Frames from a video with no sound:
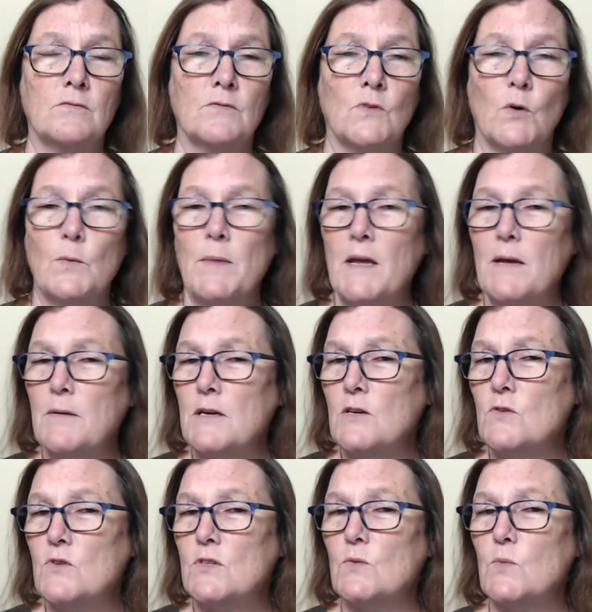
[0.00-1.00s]
Or maybe
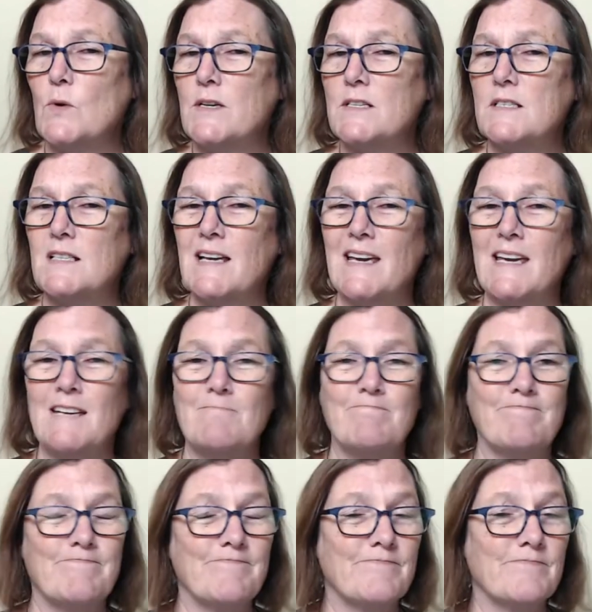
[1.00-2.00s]
you just want to say,
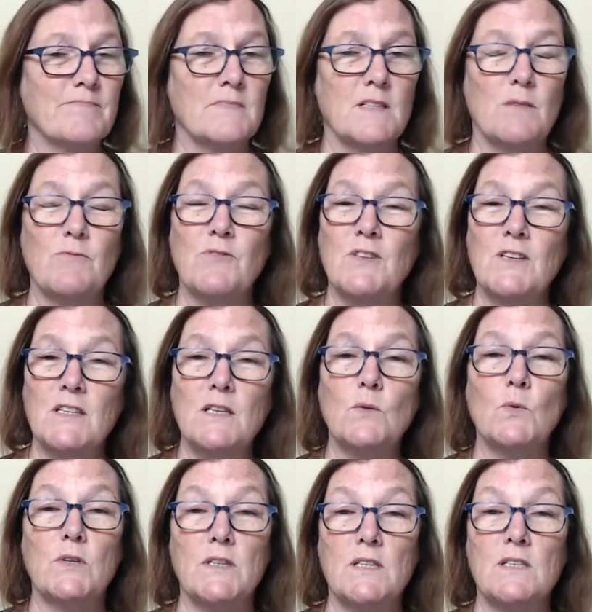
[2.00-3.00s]
I'm feeling
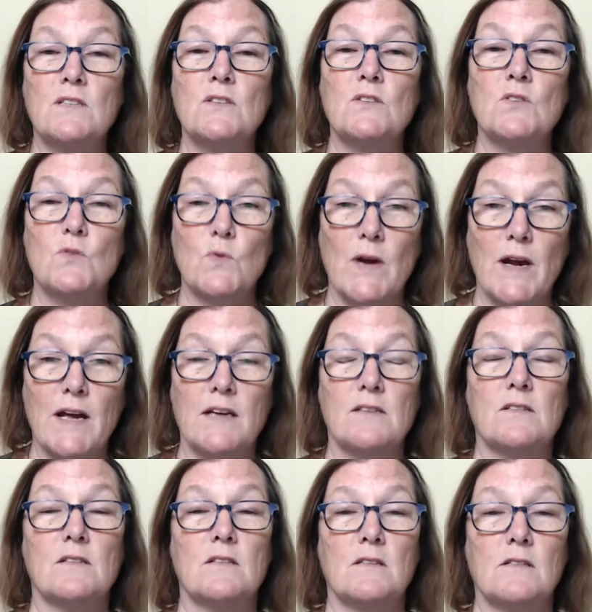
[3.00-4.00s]
really
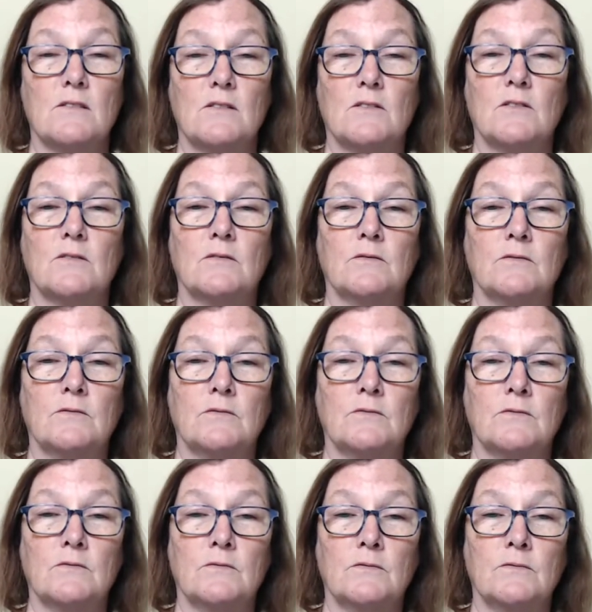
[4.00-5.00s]
stressed.
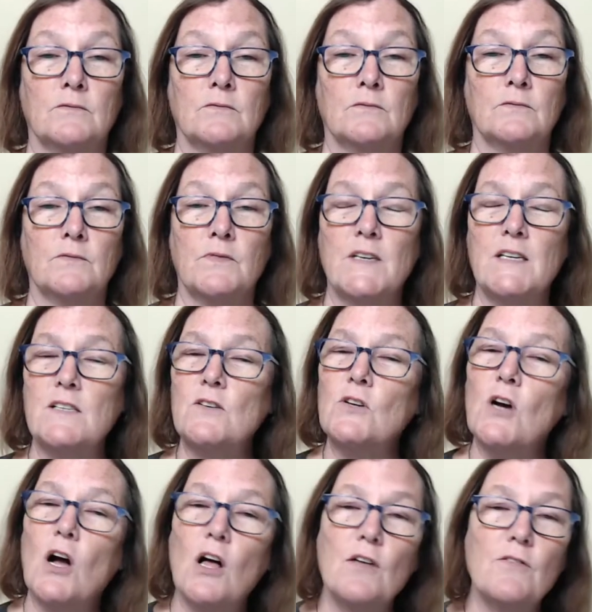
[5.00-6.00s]
These
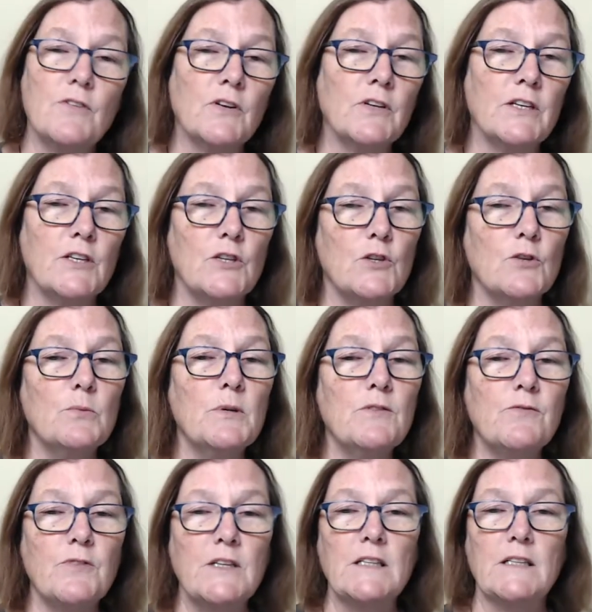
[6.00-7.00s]
are all very human
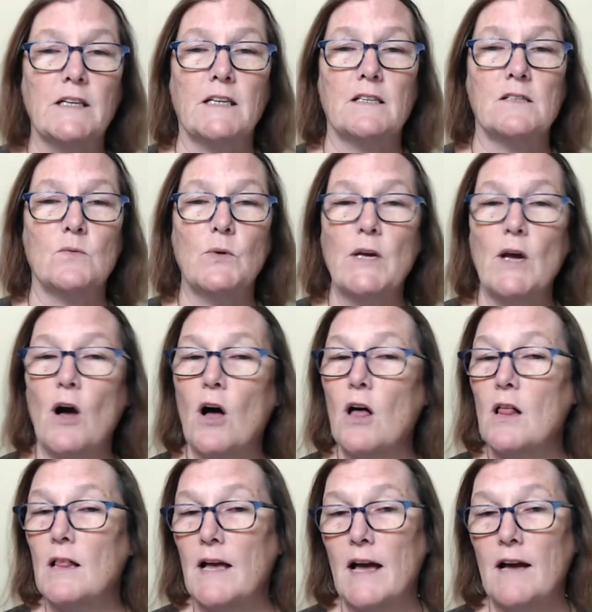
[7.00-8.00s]
feelings. We
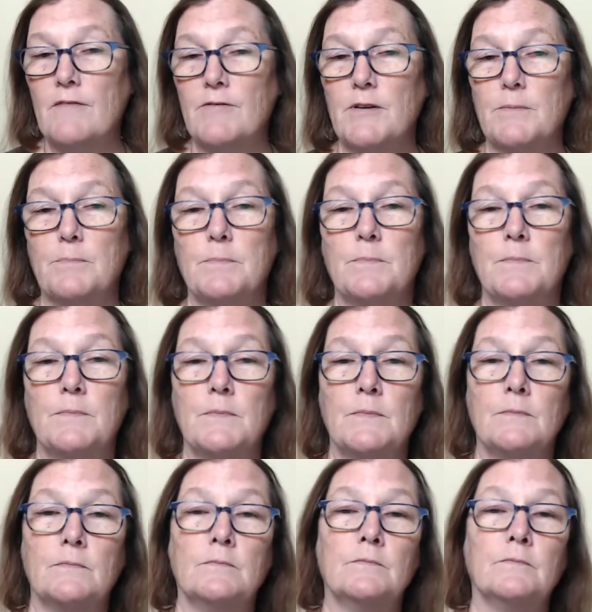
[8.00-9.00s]
all have them.
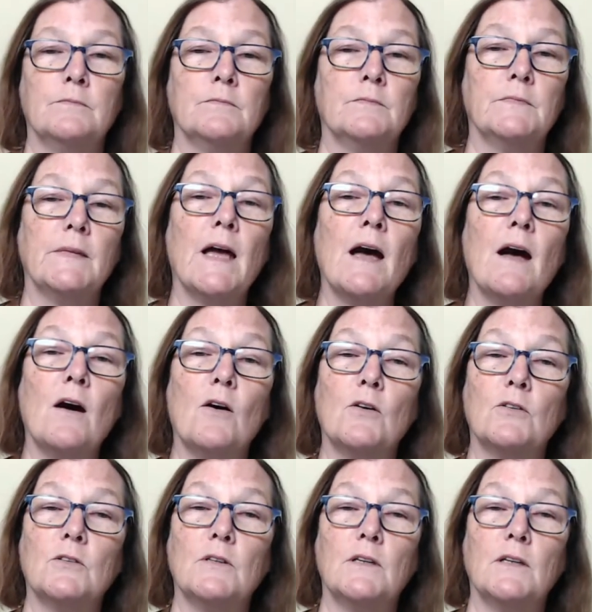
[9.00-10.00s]

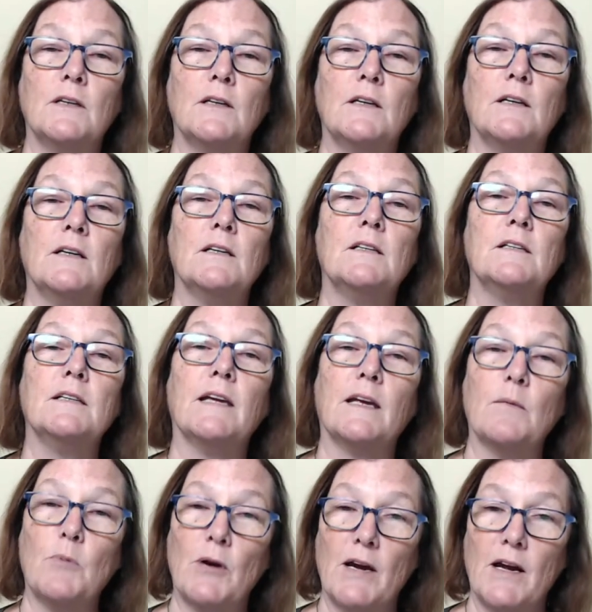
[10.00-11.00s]
Now, take
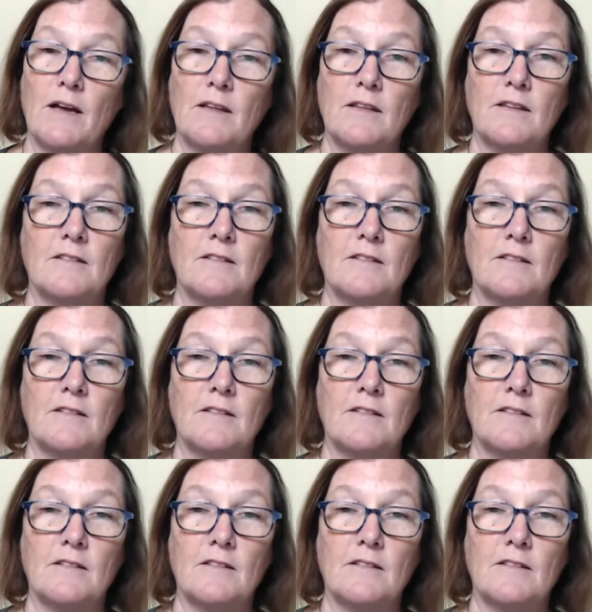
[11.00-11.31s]
a breath